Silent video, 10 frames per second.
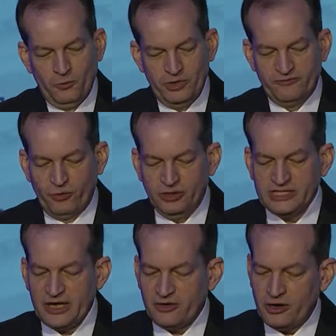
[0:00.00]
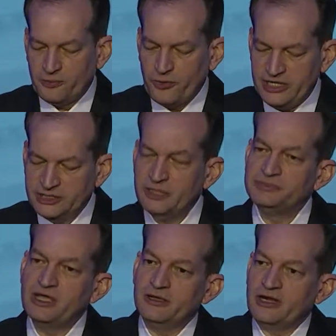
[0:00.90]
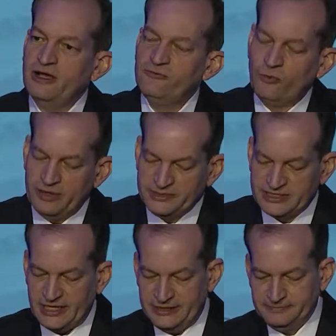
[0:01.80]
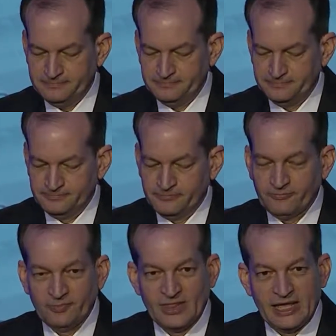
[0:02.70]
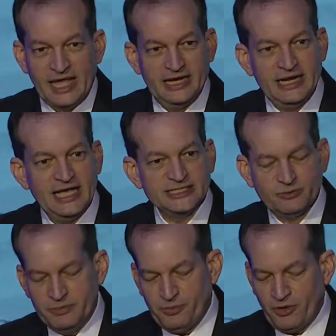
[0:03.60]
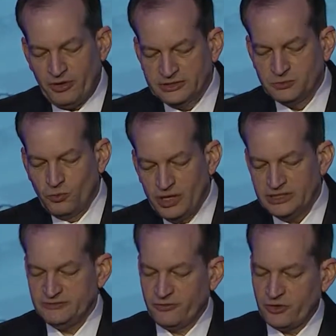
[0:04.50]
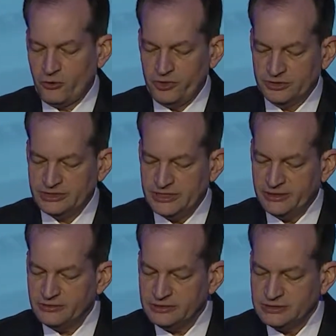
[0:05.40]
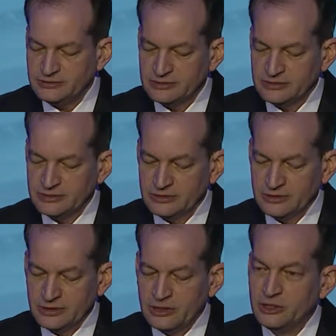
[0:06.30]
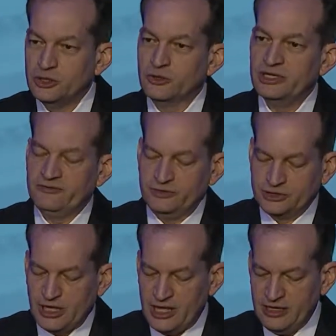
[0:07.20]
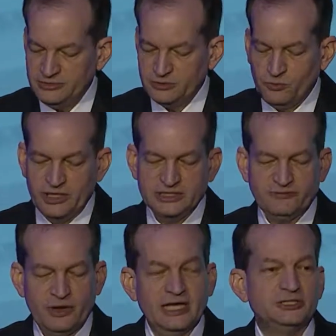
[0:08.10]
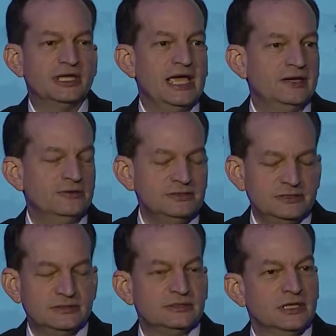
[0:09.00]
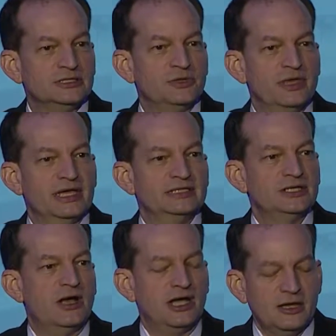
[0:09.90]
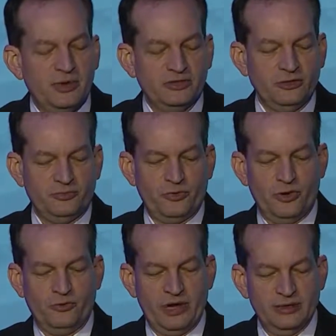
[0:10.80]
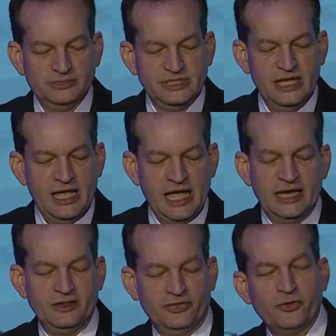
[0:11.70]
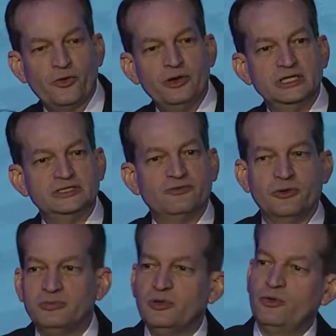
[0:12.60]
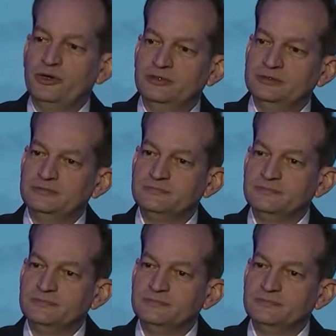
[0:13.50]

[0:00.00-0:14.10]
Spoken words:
We've rolled out our apprenticeship.gov website, and it has 3 parts. One is for career seekers looking for jobs. One is for educators, so they can talk about their programs. And a third is for employers.